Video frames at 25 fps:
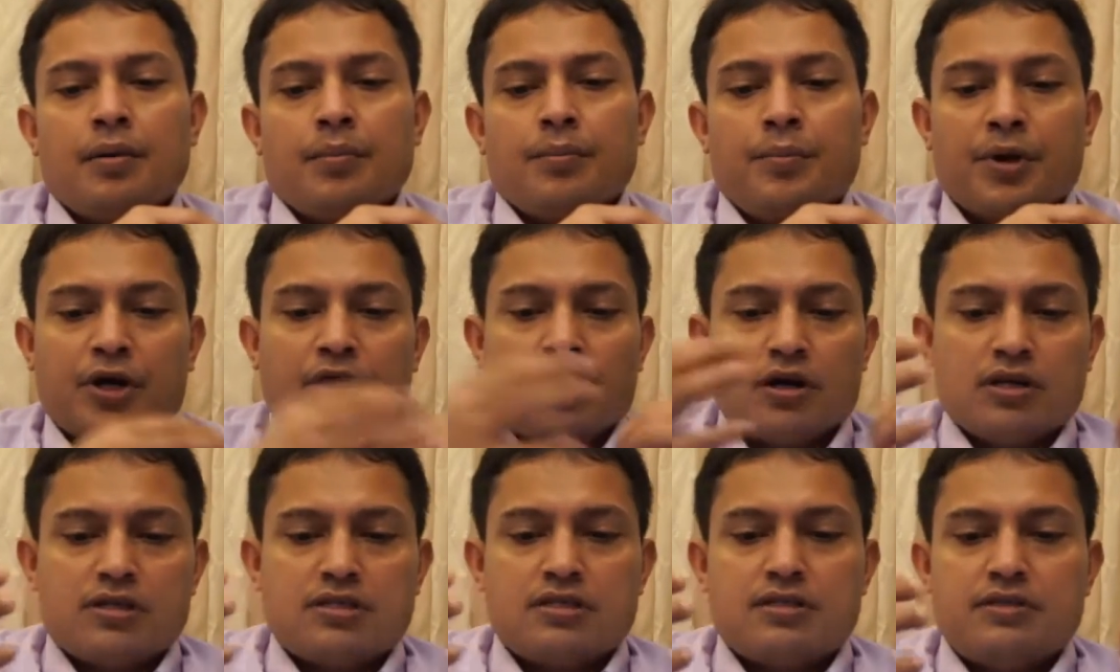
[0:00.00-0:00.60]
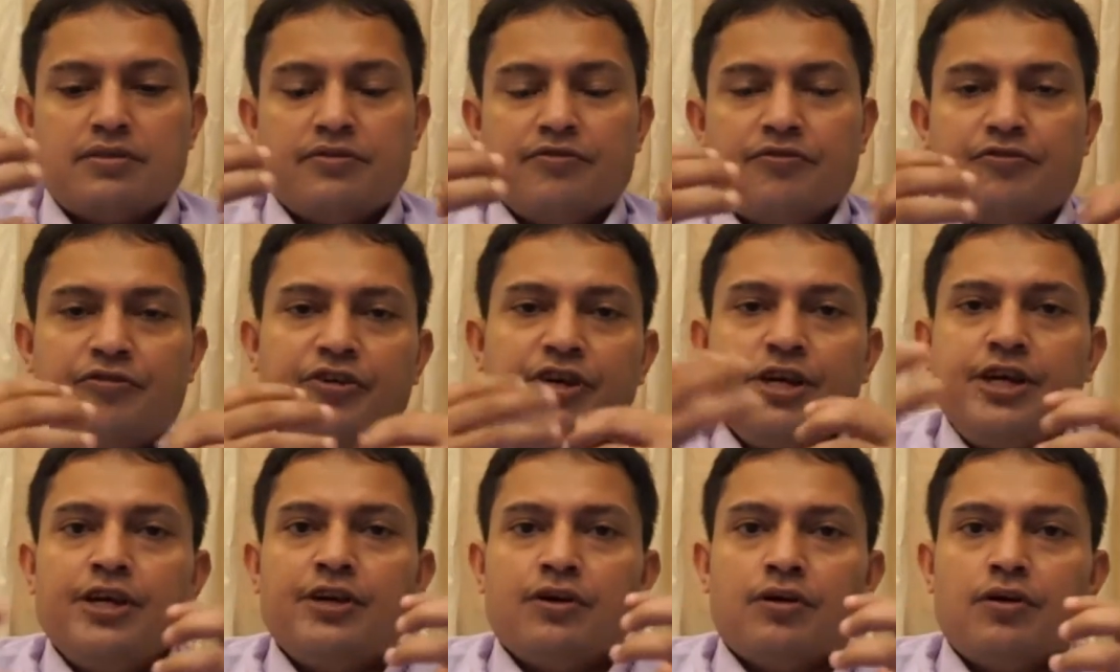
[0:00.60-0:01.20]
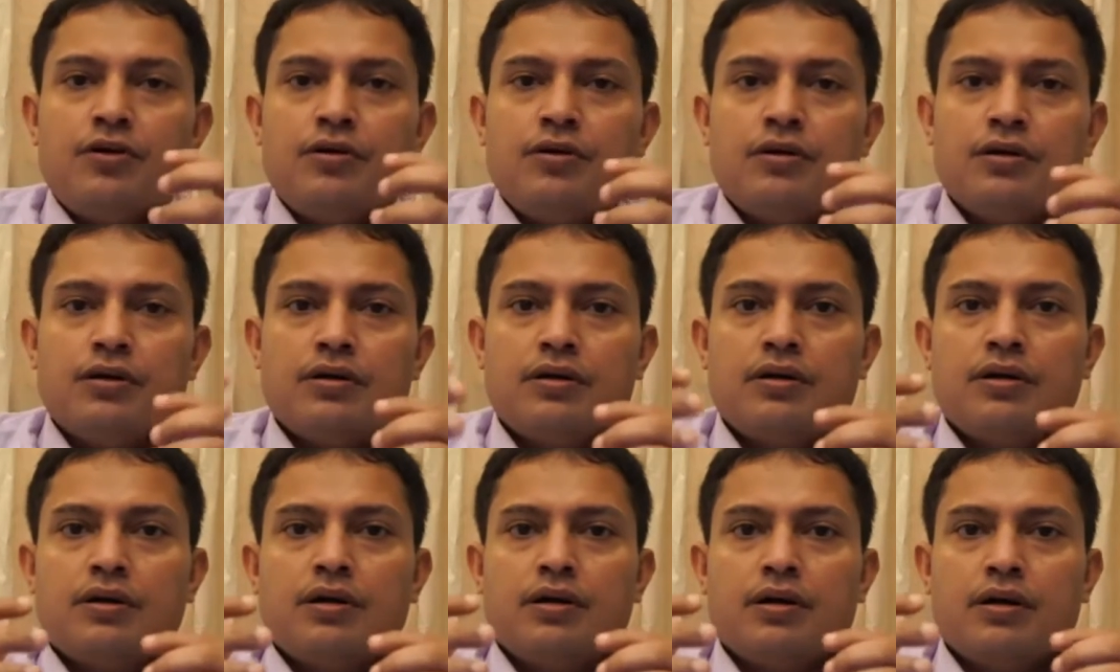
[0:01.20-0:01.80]
Because video,
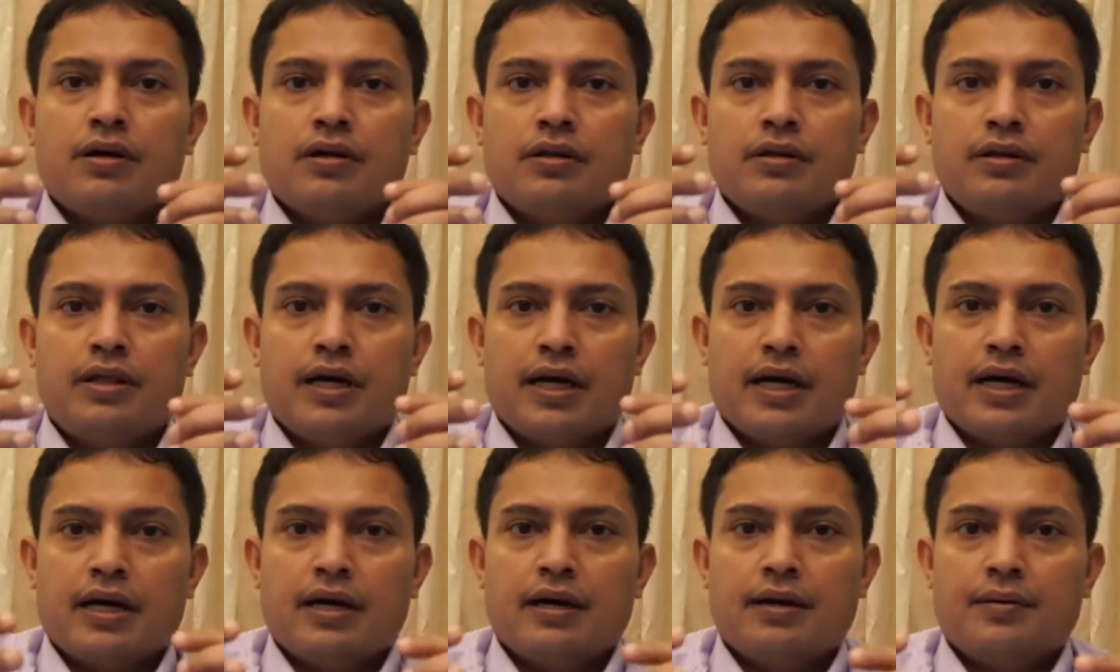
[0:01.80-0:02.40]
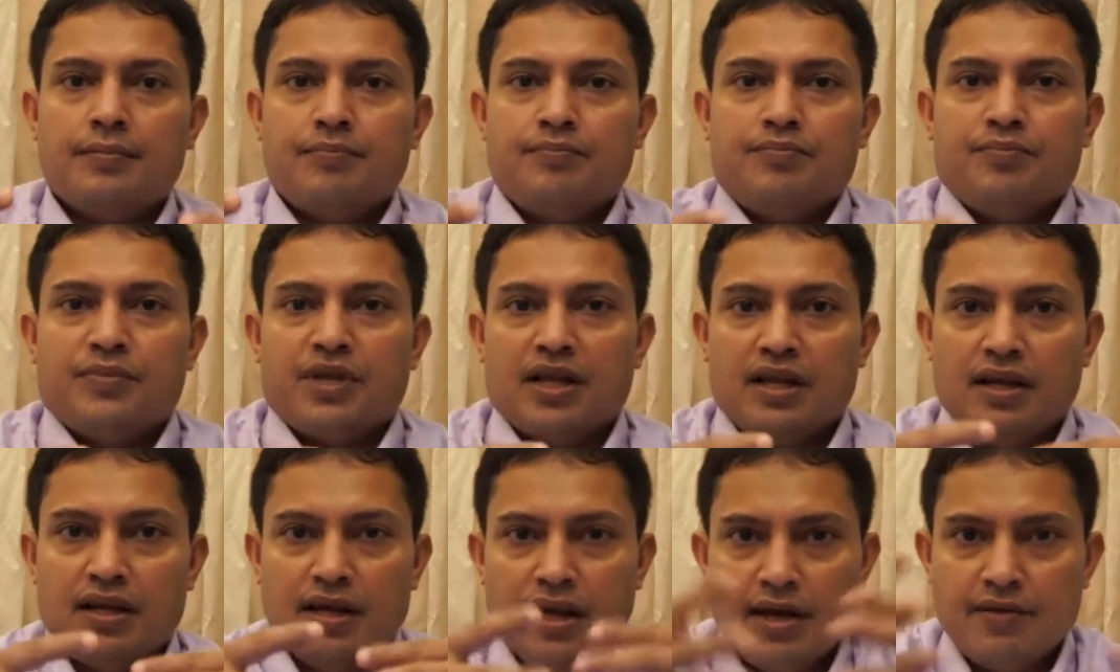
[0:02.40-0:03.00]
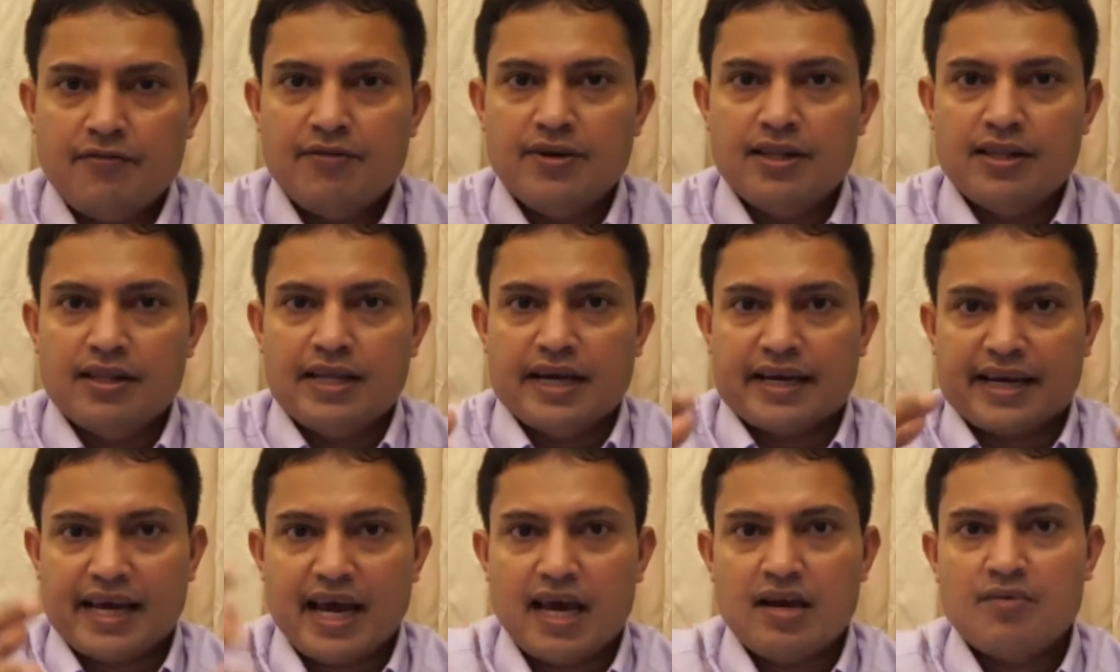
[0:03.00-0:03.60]
the level, the
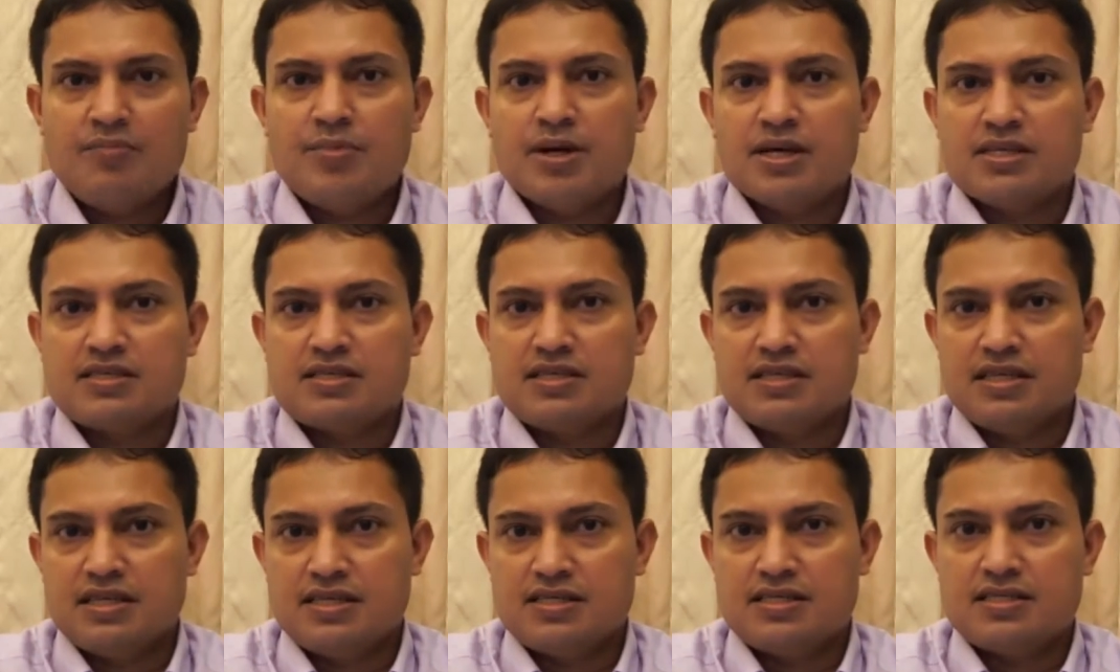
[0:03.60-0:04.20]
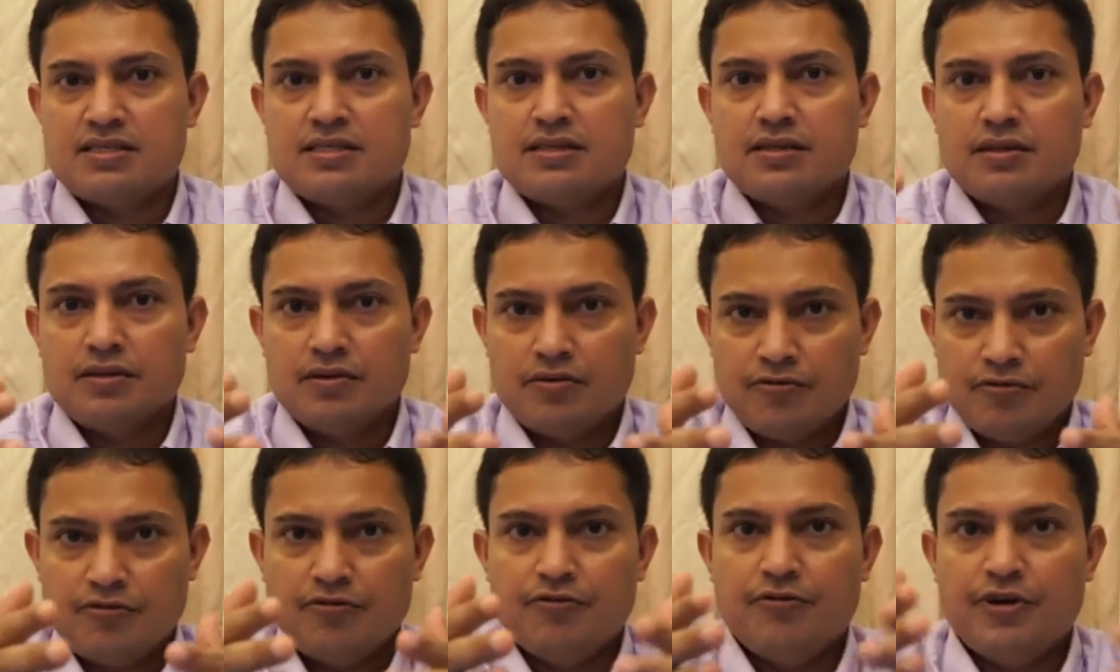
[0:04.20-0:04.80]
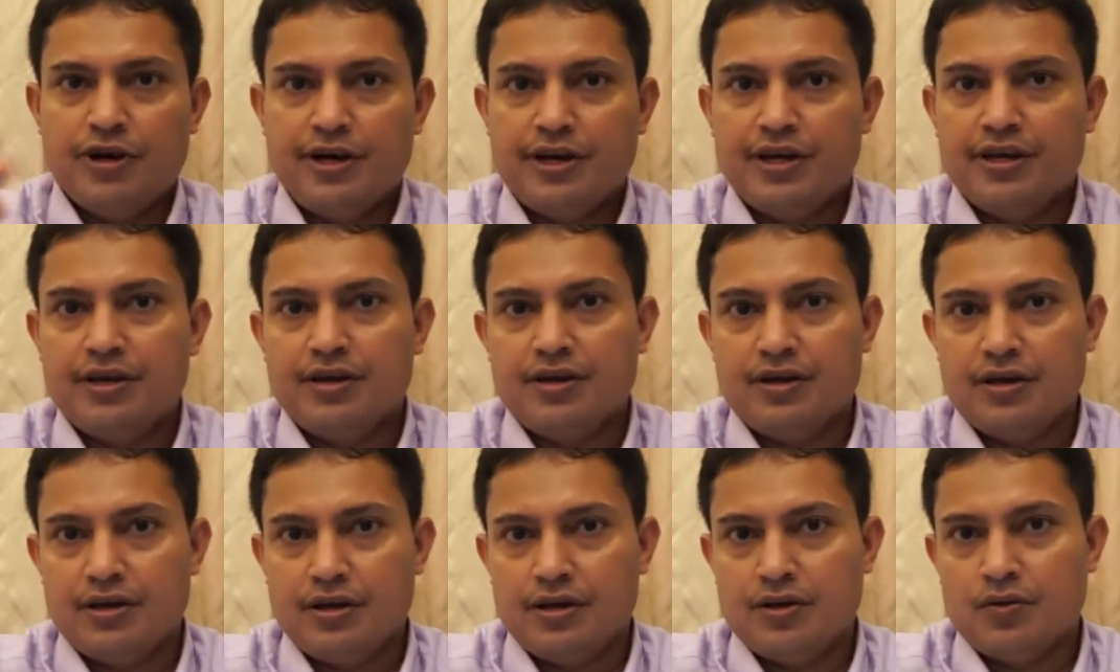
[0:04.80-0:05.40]
canvas is very
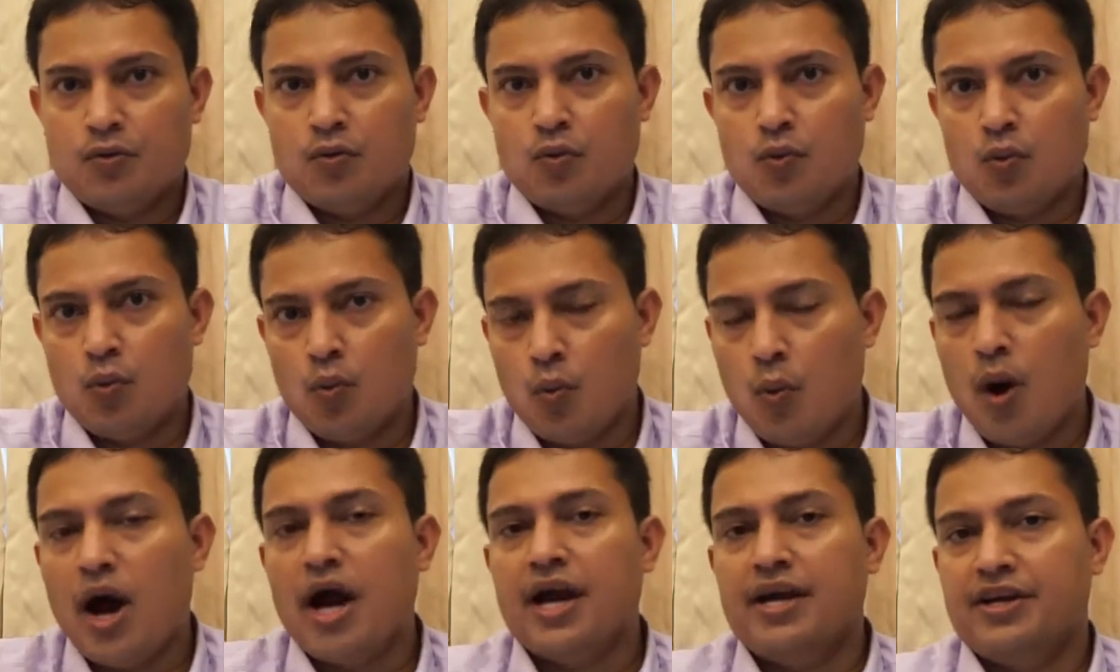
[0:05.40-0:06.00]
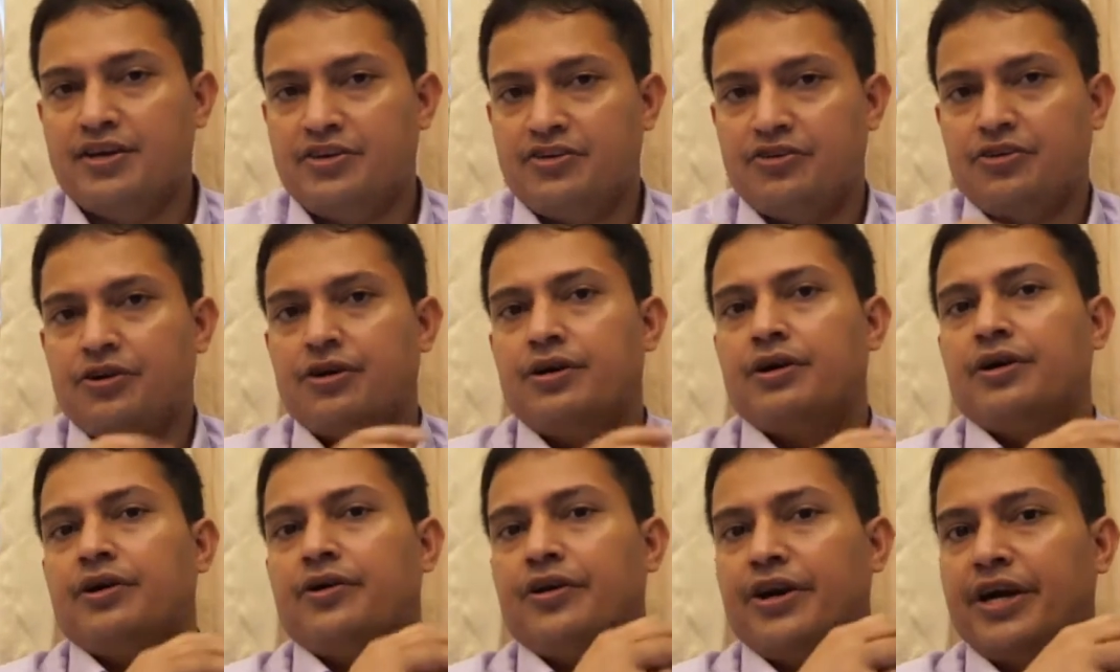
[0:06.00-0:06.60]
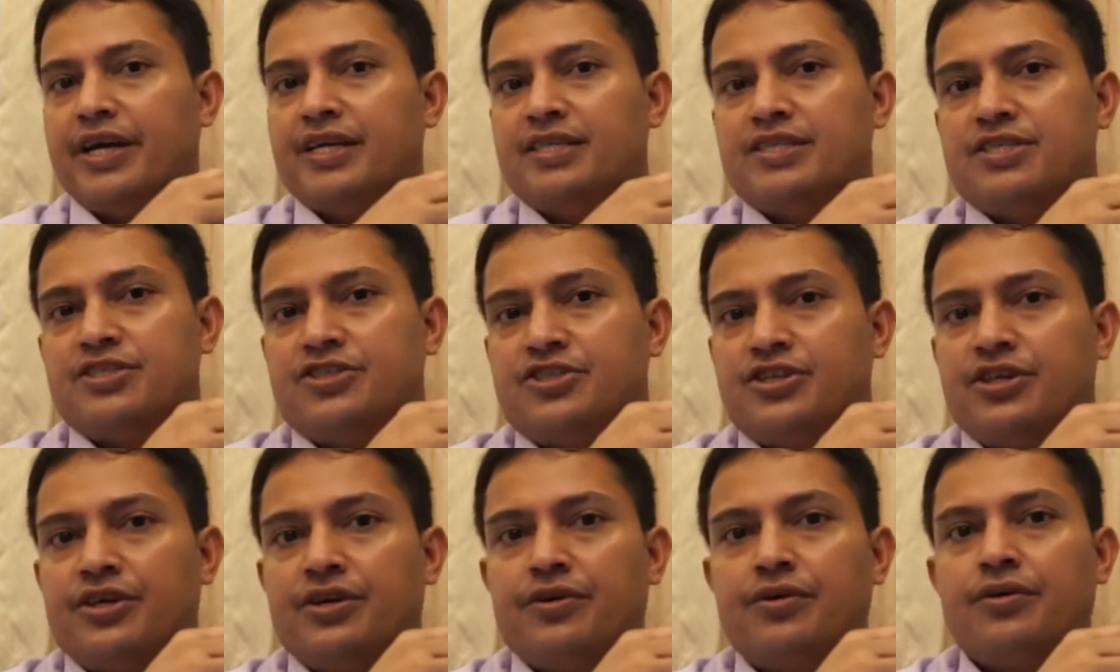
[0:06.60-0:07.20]
wide ranged,